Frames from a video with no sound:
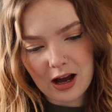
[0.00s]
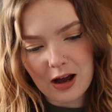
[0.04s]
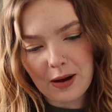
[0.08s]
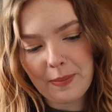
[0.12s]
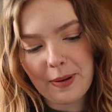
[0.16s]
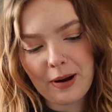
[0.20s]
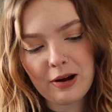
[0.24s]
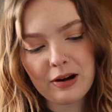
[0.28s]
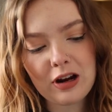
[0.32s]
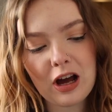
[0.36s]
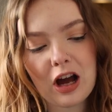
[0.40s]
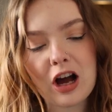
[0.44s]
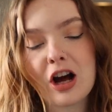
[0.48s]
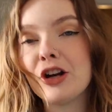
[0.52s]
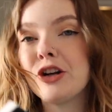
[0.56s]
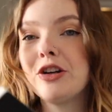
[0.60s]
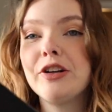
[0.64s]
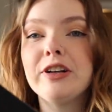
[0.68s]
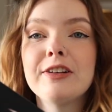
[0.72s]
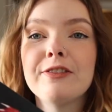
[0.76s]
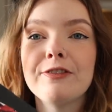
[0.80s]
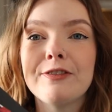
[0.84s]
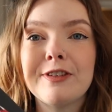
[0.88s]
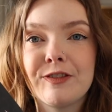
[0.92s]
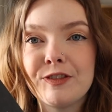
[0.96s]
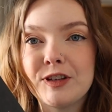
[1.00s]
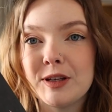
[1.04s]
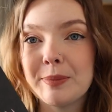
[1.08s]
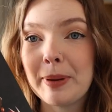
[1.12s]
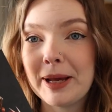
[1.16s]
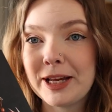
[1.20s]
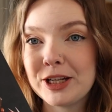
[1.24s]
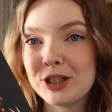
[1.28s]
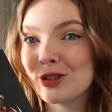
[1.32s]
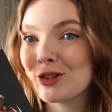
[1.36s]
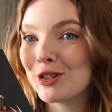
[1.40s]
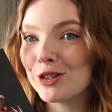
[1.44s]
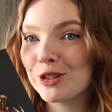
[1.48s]
about 150
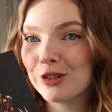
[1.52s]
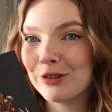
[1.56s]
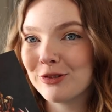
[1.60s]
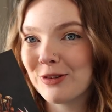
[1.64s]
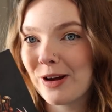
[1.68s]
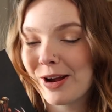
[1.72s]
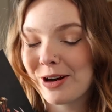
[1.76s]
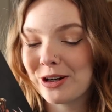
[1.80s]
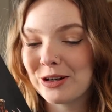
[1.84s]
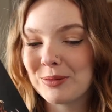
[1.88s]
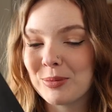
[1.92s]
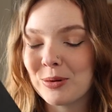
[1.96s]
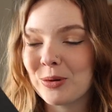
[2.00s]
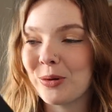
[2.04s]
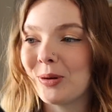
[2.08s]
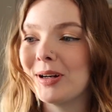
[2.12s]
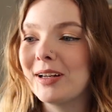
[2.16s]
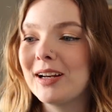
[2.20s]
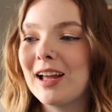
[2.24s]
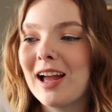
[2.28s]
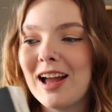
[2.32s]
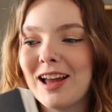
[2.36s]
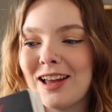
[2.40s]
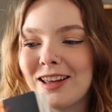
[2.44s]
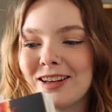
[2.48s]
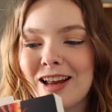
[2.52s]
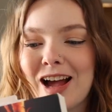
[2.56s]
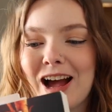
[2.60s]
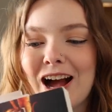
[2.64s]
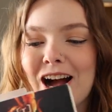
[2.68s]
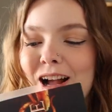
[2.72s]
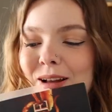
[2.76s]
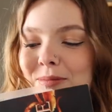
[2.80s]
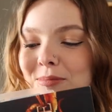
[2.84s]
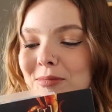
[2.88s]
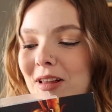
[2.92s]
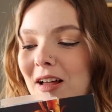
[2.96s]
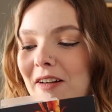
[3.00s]
pages into Fireborne, and
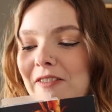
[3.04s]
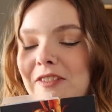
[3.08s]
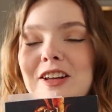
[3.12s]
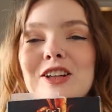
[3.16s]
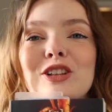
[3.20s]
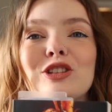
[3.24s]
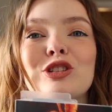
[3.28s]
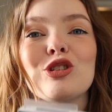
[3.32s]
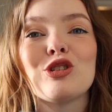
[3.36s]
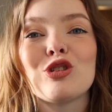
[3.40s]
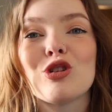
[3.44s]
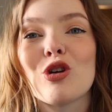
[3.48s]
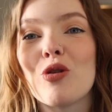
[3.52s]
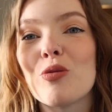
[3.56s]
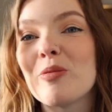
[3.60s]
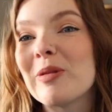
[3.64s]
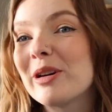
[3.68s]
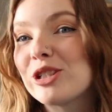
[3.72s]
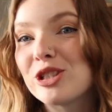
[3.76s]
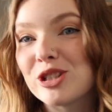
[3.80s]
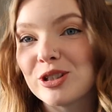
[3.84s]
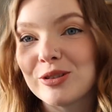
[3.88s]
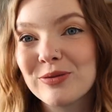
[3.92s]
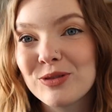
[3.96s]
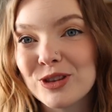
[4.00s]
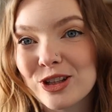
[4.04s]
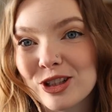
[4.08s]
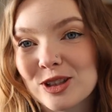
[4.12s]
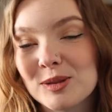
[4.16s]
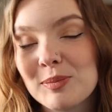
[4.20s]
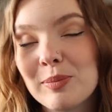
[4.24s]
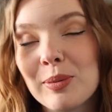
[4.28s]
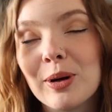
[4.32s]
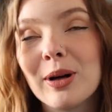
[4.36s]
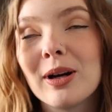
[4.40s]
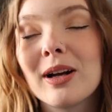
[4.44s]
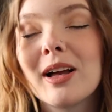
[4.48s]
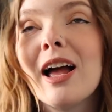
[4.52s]
I'm loving so much of this
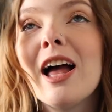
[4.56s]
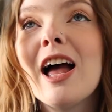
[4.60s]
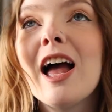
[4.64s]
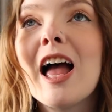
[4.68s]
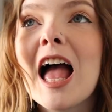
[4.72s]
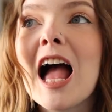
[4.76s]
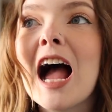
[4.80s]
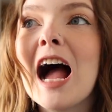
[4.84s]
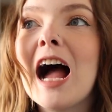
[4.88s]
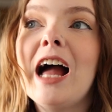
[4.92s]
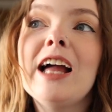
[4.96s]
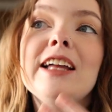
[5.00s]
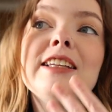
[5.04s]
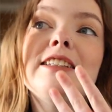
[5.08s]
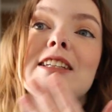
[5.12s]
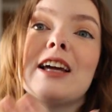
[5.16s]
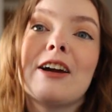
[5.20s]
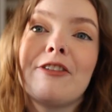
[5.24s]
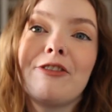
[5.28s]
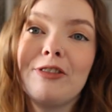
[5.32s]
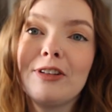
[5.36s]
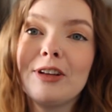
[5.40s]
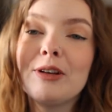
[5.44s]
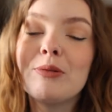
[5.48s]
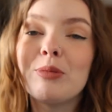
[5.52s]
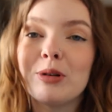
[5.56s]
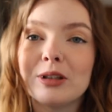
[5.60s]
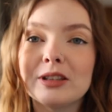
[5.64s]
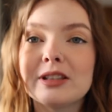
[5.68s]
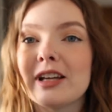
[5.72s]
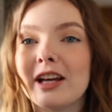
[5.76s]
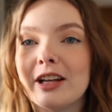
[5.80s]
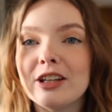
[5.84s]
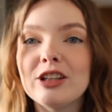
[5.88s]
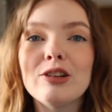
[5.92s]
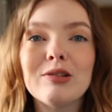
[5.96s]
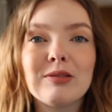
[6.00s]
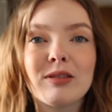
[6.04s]
book. I definitely will
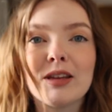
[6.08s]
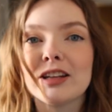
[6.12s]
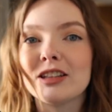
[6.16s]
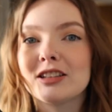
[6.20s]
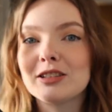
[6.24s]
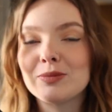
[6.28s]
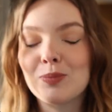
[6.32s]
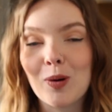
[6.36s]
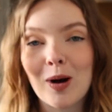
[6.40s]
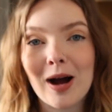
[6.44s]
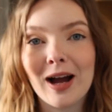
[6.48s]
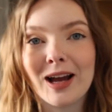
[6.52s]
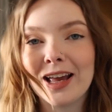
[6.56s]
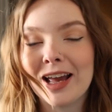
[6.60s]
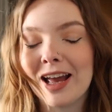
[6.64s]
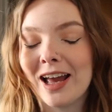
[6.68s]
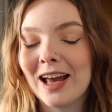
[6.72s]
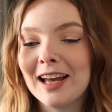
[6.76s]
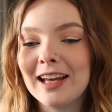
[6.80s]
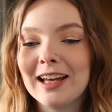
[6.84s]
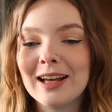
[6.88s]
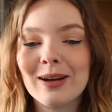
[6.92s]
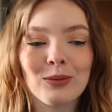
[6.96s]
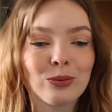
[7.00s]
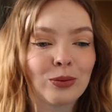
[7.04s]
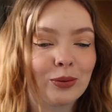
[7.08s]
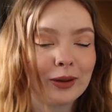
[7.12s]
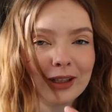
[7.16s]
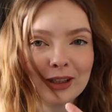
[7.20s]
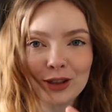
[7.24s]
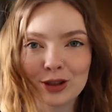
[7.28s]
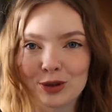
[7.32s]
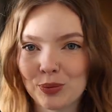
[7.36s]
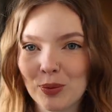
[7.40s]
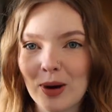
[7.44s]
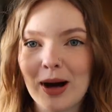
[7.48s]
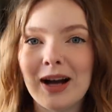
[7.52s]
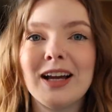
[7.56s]
tell you that it's YA, it
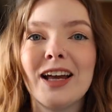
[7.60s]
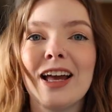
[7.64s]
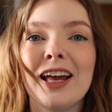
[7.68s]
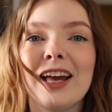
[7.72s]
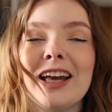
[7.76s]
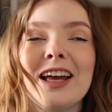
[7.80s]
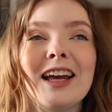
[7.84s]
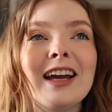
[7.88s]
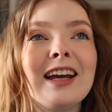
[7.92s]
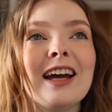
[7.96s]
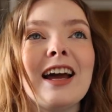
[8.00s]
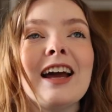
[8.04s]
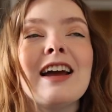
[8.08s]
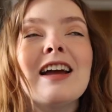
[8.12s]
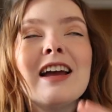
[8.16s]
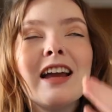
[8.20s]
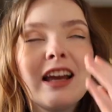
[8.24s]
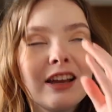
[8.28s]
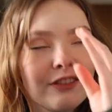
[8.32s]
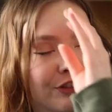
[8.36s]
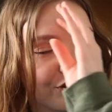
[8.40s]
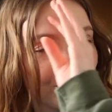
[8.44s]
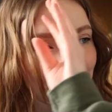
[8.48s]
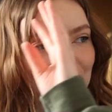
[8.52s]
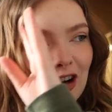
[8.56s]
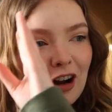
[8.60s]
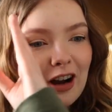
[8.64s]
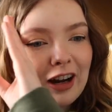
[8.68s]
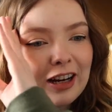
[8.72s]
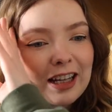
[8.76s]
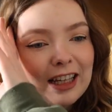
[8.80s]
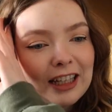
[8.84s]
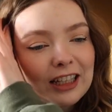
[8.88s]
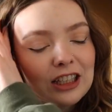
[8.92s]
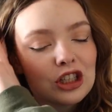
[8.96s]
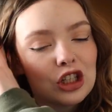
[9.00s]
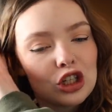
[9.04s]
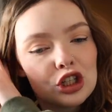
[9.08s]
reads YA. If you're
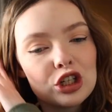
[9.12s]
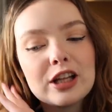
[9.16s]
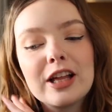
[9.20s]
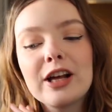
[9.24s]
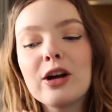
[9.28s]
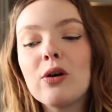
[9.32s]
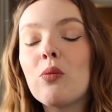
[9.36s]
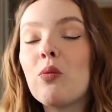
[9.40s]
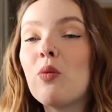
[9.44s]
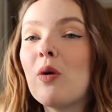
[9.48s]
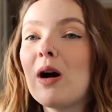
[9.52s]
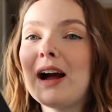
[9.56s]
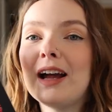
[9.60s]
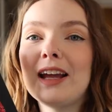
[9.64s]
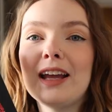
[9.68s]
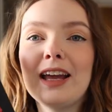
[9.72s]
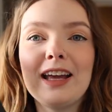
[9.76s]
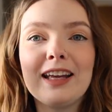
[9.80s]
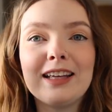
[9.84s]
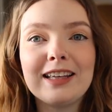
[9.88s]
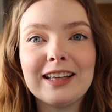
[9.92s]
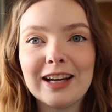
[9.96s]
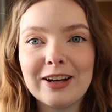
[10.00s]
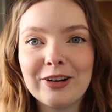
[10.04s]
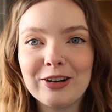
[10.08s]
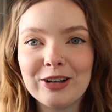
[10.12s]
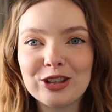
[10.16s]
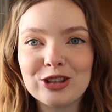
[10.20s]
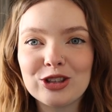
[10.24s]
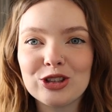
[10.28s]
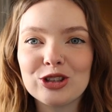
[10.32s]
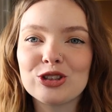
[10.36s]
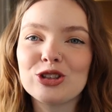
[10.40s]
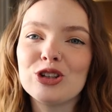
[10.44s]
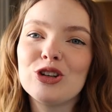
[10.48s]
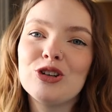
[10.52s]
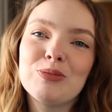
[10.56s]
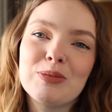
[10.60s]
not into, like, YA
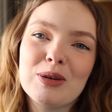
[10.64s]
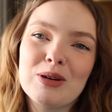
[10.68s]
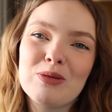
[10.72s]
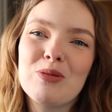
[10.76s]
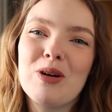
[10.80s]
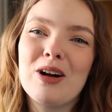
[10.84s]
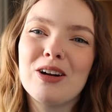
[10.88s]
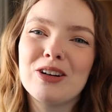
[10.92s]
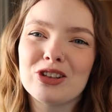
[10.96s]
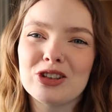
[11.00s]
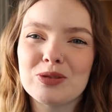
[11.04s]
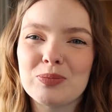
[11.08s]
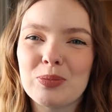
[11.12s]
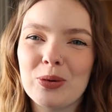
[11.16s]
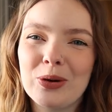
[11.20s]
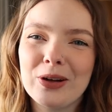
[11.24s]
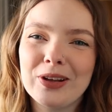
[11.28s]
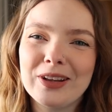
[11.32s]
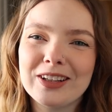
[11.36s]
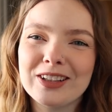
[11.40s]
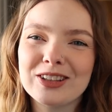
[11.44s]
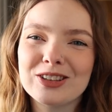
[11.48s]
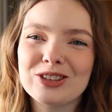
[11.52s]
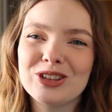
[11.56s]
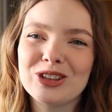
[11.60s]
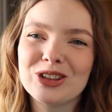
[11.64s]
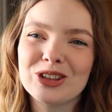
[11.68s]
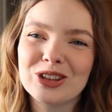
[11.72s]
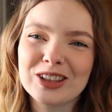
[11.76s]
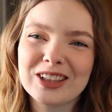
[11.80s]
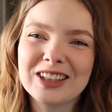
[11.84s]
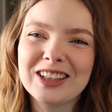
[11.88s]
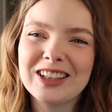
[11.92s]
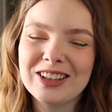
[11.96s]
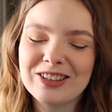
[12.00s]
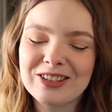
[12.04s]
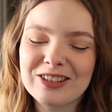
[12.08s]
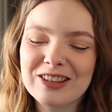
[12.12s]
characters, oh, my water's boiling, so you're
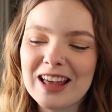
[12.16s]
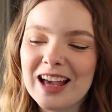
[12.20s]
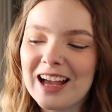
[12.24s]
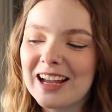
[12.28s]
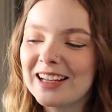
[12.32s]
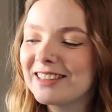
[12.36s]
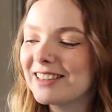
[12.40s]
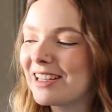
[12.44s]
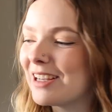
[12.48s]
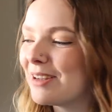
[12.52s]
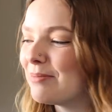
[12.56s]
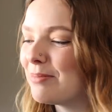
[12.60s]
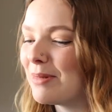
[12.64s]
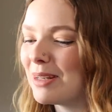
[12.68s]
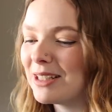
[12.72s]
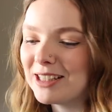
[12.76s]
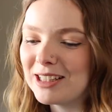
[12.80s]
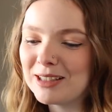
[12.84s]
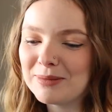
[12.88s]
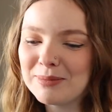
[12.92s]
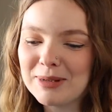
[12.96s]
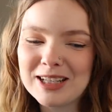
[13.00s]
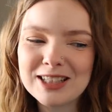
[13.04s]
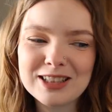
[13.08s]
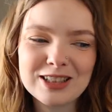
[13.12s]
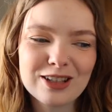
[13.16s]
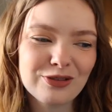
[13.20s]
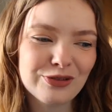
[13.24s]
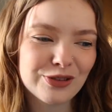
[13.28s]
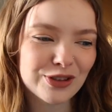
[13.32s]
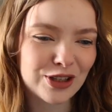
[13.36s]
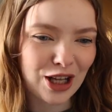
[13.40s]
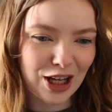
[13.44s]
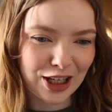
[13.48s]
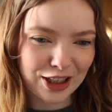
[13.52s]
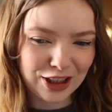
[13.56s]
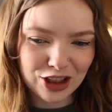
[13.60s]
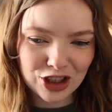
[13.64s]
gonna hear that. I'm making myself
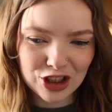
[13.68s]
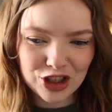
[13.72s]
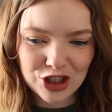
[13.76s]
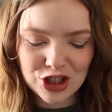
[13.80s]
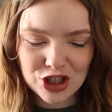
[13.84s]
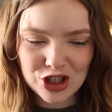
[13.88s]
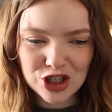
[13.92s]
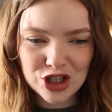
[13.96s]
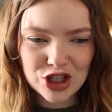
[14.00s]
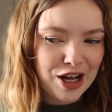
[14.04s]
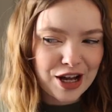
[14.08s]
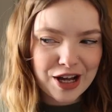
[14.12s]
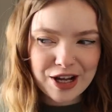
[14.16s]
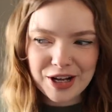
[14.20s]
lunch,